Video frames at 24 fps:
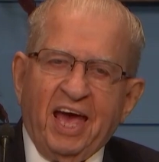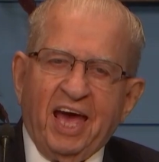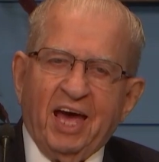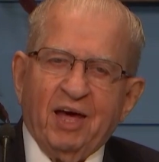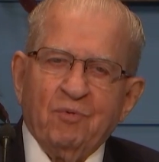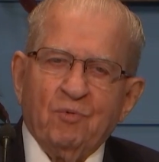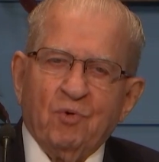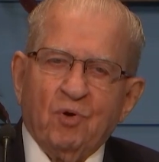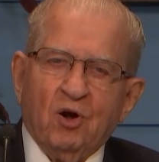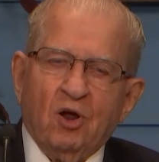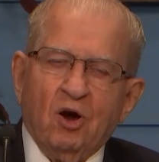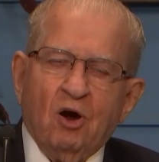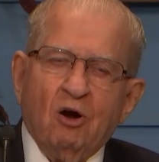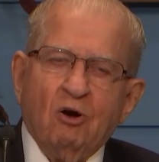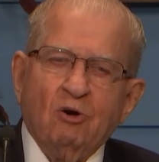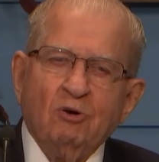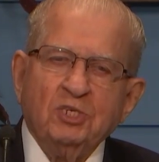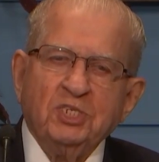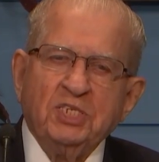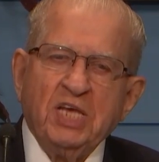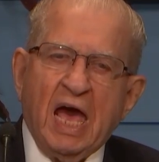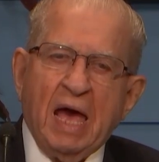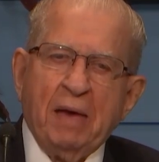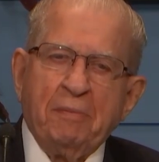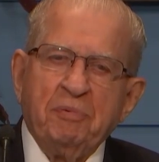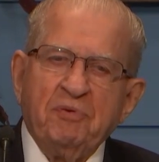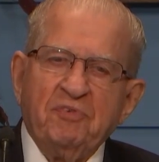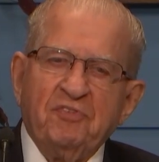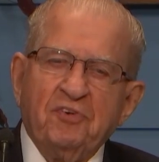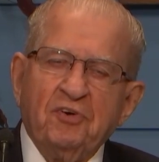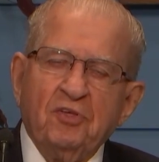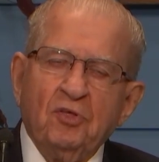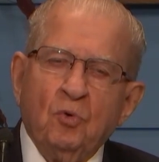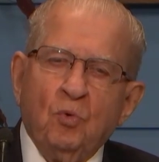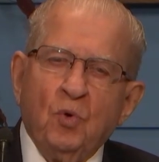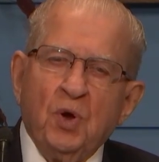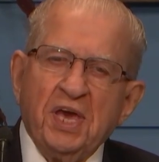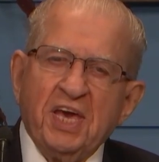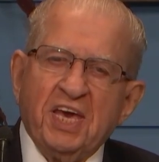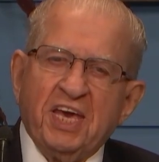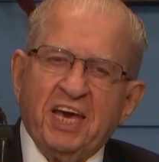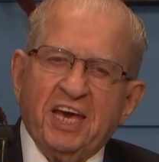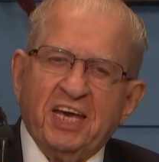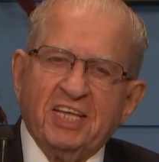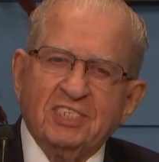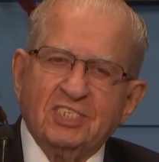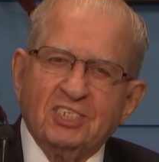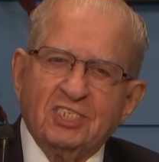And we're always happy for the
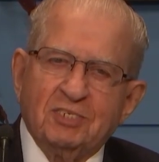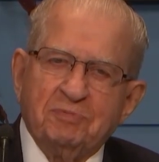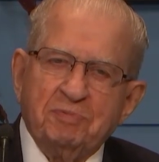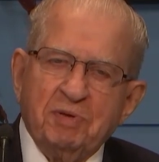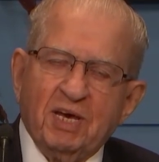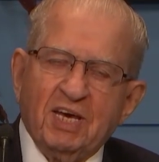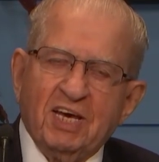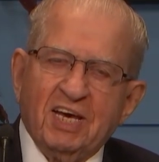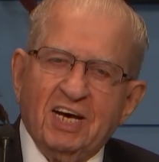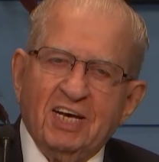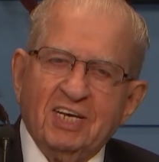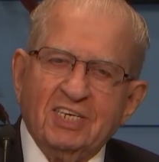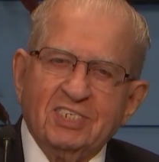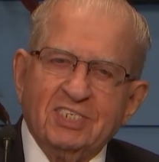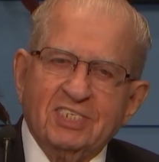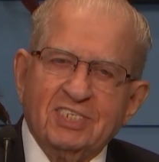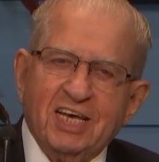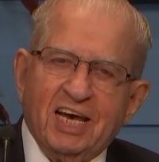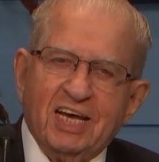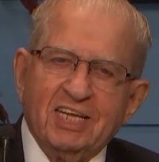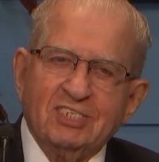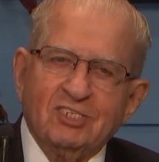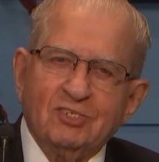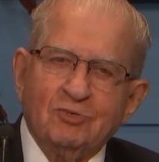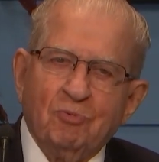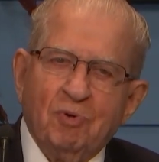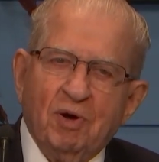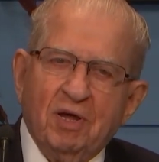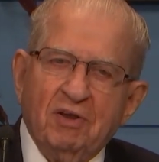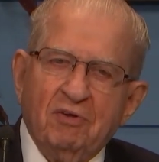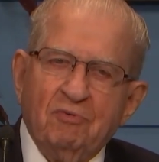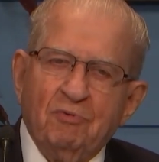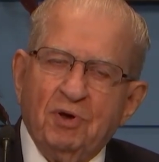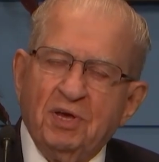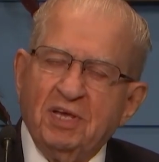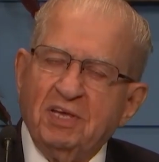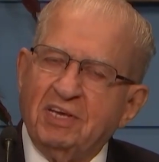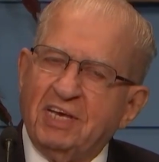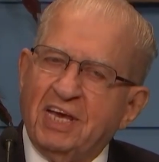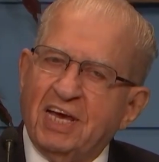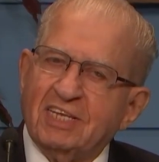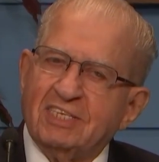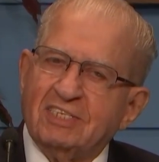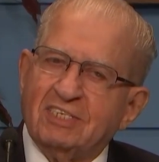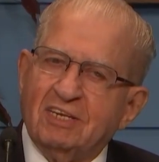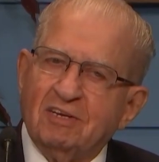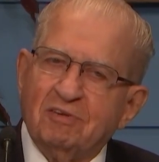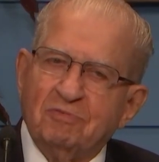weekends because that's when we
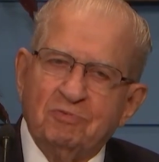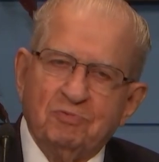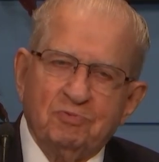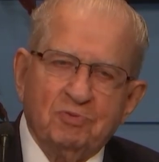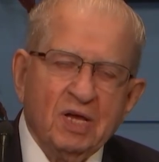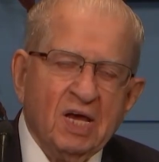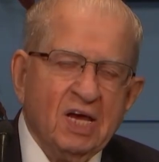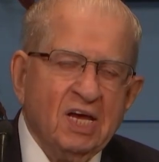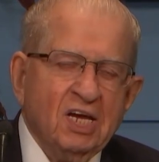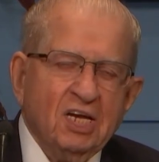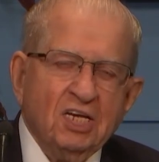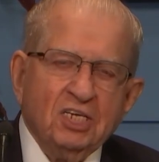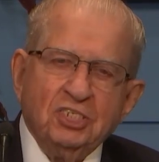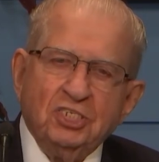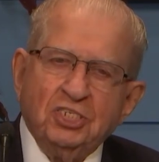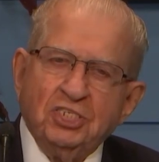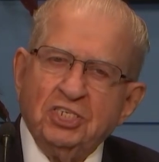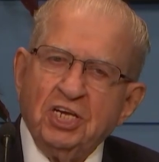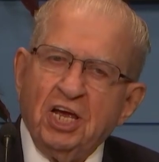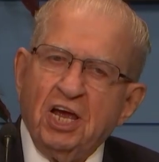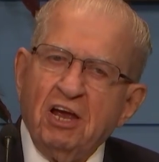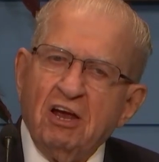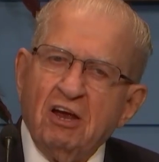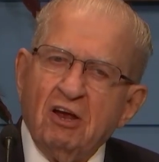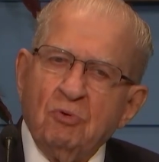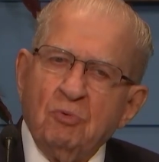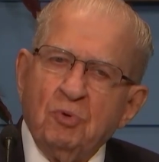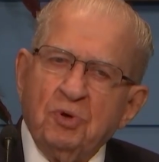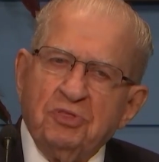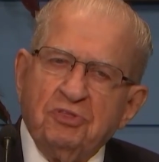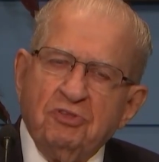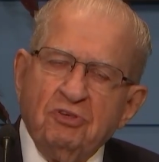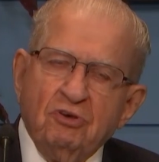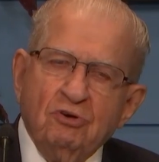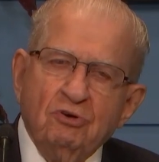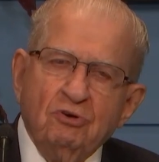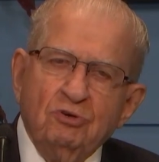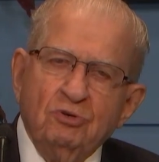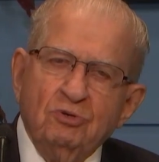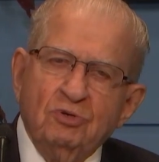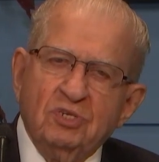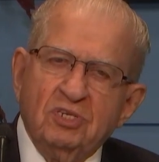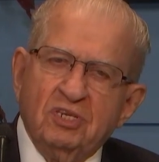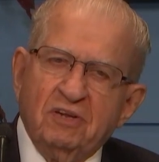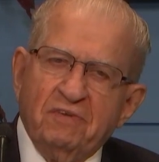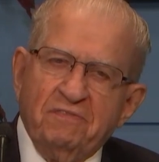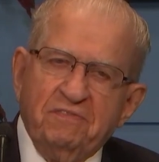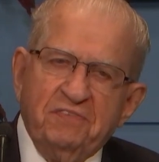get to share with you
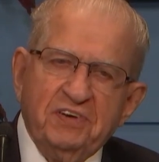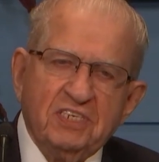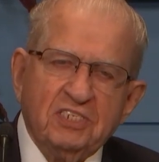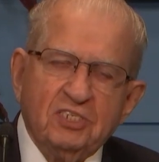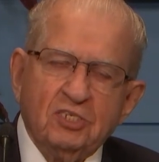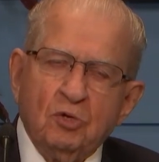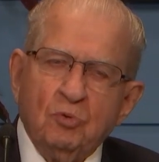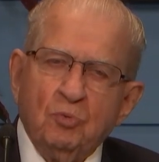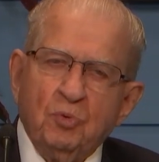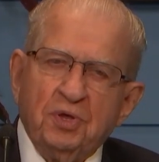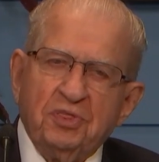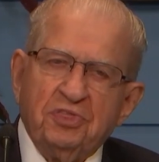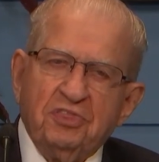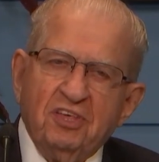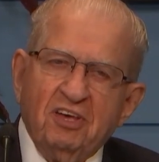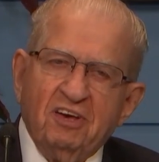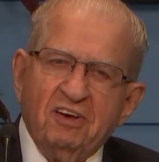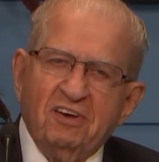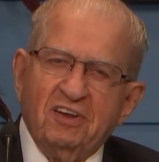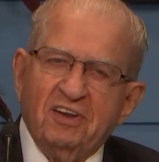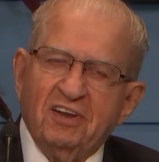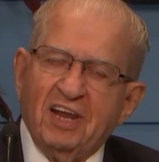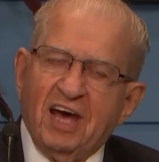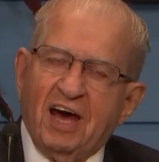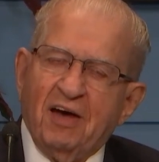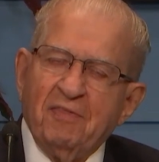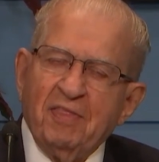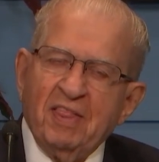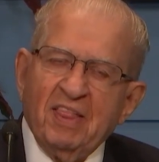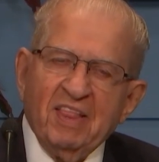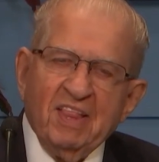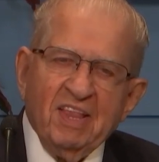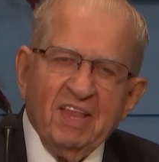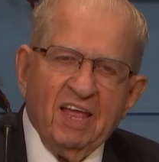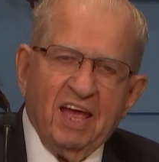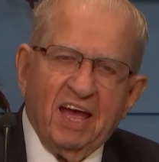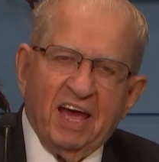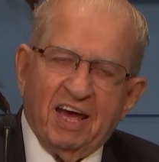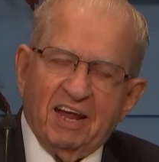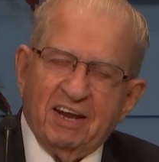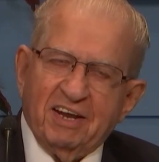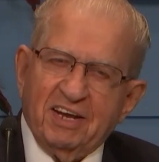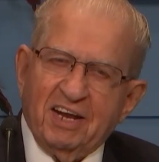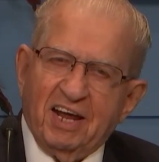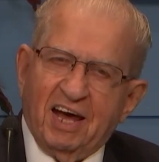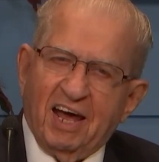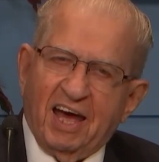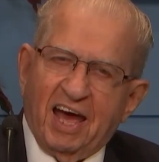and to visit with you
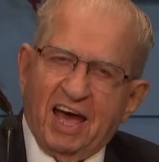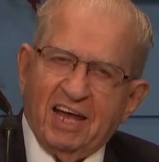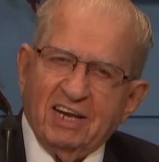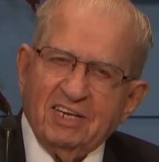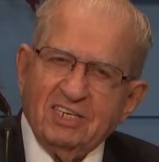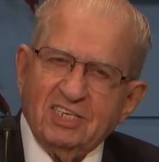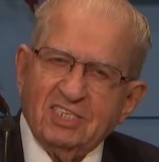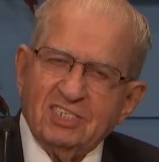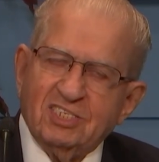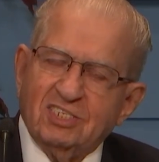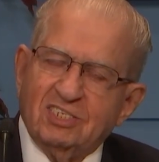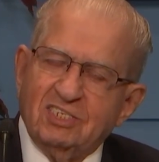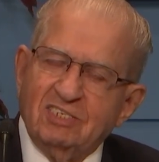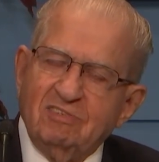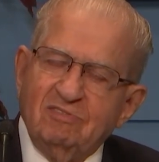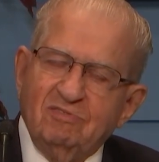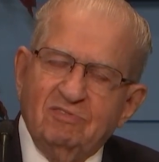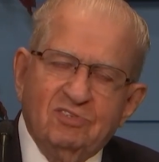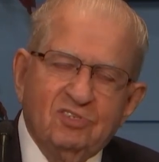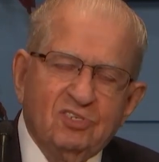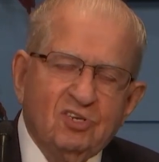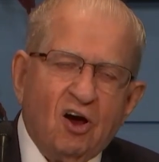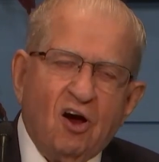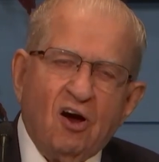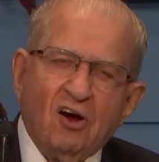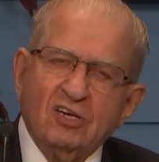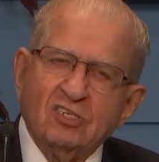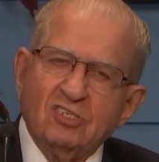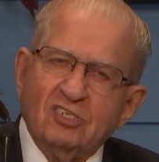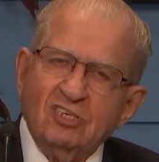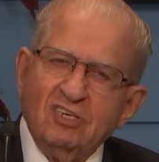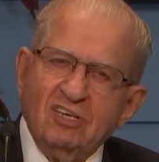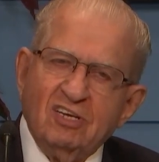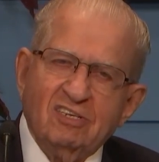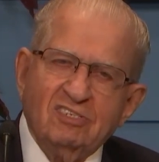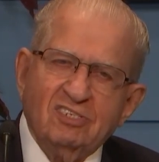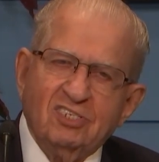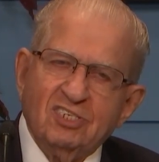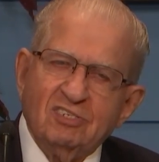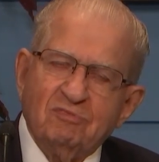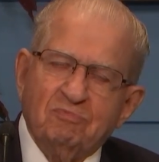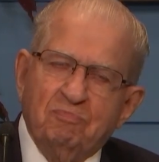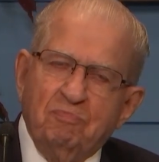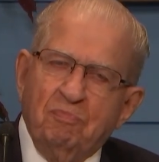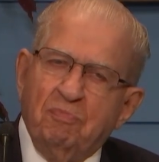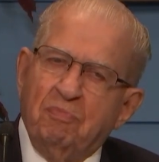and just talk to you and just